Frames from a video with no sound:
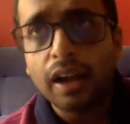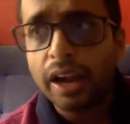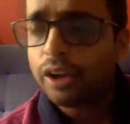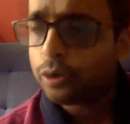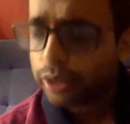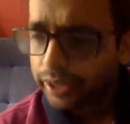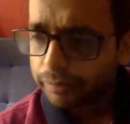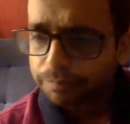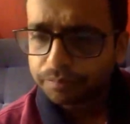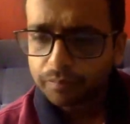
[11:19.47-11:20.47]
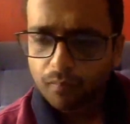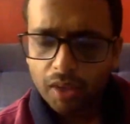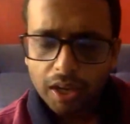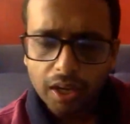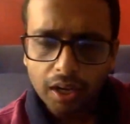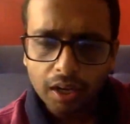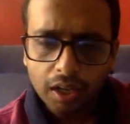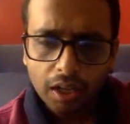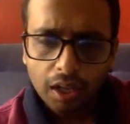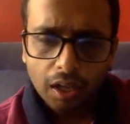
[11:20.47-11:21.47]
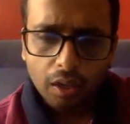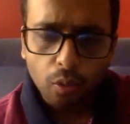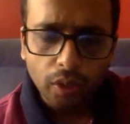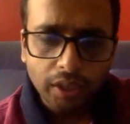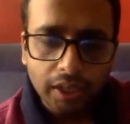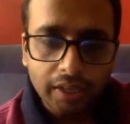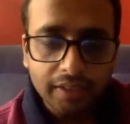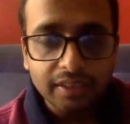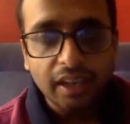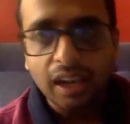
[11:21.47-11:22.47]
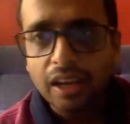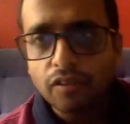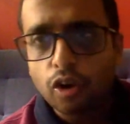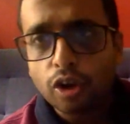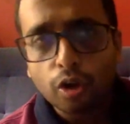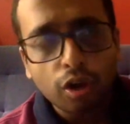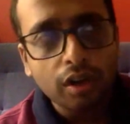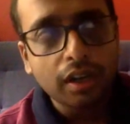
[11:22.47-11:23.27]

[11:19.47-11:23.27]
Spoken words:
And today, uh, whether it is alive or not,